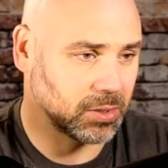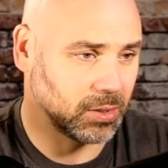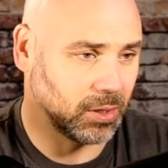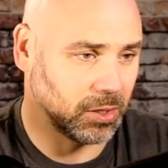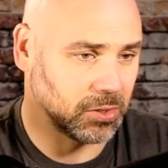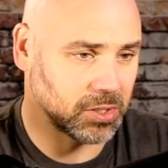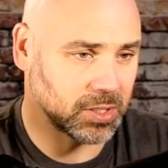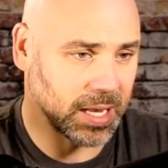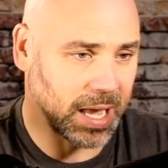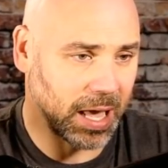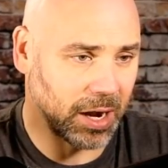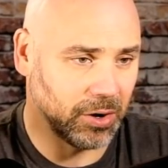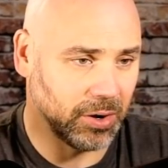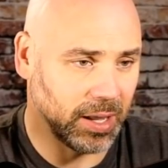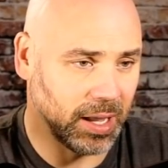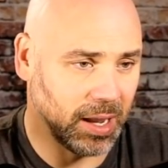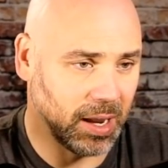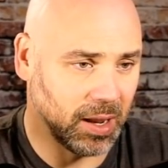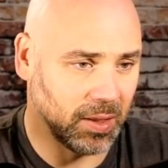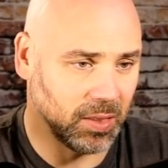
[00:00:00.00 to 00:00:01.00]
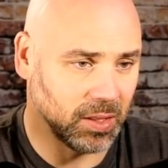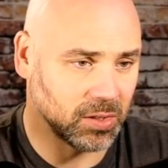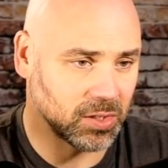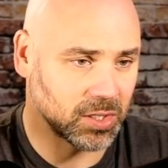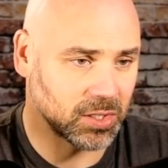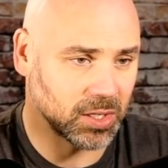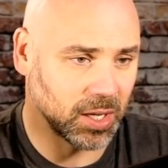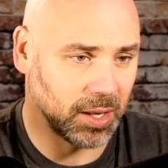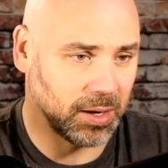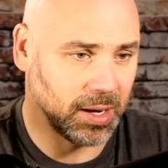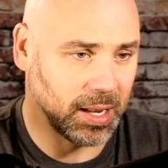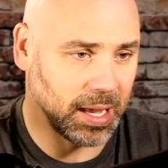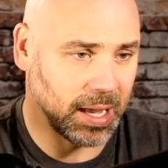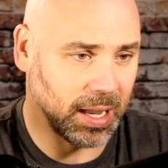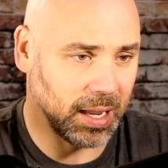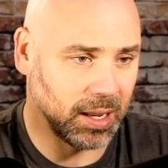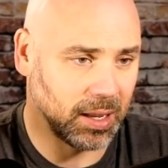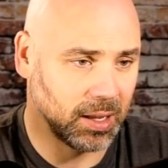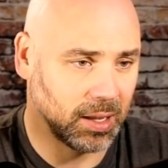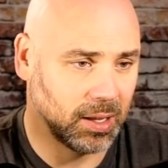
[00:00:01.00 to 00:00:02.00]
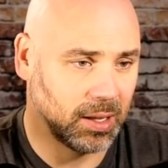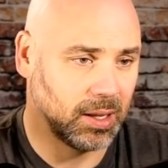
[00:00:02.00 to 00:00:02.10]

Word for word: on Saturday. And then Sunday